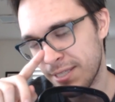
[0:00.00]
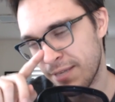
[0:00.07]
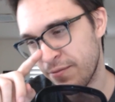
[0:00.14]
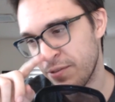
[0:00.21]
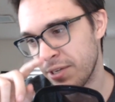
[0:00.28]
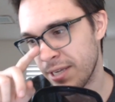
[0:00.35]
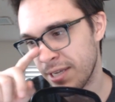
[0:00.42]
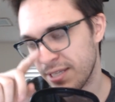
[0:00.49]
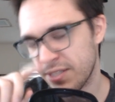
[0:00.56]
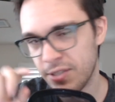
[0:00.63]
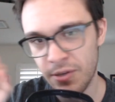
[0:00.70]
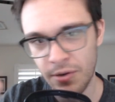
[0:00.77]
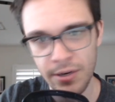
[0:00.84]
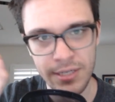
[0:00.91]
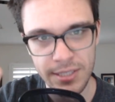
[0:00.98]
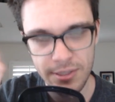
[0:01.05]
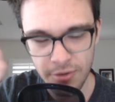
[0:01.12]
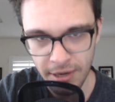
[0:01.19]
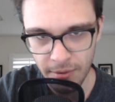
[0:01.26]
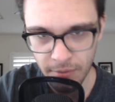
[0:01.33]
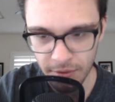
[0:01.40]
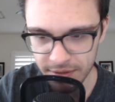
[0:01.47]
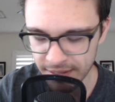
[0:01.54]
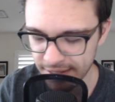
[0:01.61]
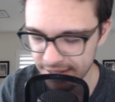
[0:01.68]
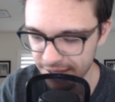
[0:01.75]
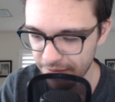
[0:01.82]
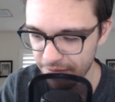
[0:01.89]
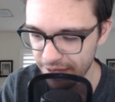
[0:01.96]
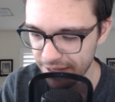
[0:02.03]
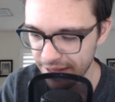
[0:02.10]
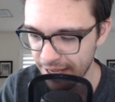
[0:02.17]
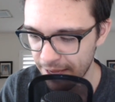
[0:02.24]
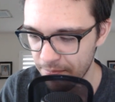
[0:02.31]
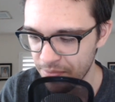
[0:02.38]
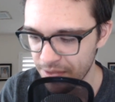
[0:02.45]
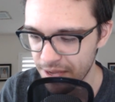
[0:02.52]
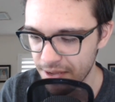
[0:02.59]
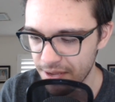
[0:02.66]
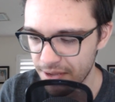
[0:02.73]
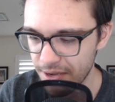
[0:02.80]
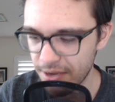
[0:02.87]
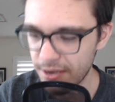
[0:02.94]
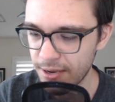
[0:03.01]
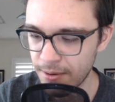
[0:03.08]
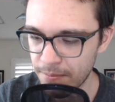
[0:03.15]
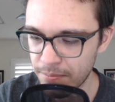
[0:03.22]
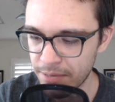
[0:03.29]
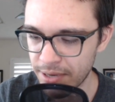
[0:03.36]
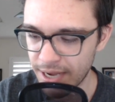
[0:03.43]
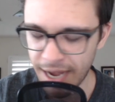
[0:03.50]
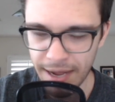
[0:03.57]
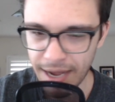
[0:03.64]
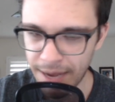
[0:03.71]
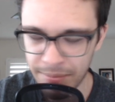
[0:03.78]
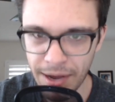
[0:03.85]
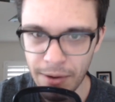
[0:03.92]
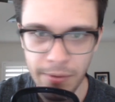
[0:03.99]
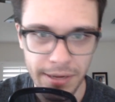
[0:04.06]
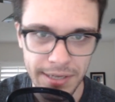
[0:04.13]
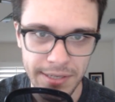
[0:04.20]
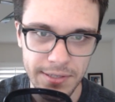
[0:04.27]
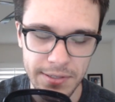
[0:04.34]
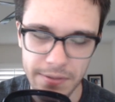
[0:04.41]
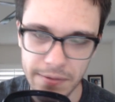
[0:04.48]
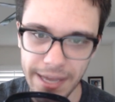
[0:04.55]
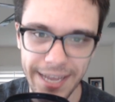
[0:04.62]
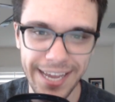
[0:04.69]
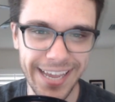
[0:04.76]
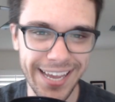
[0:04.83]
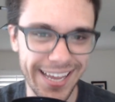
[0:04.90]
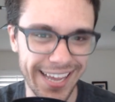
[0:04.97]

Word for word: see if you can get certain trait rolls and stuff like that. Um, but I, I'm not willing to do that.